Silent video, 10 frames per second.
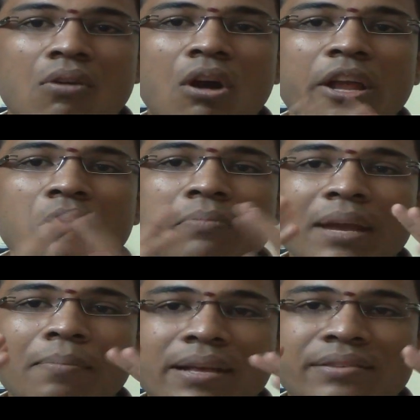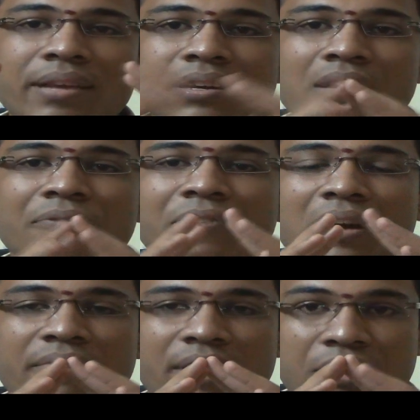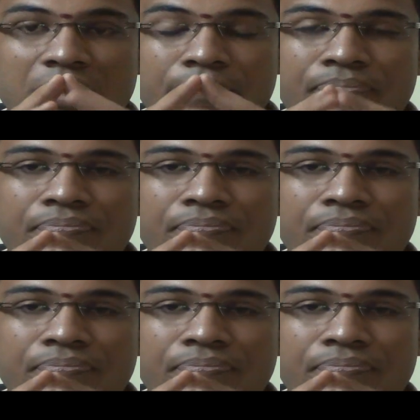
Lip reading: What do you mean by center of curvature?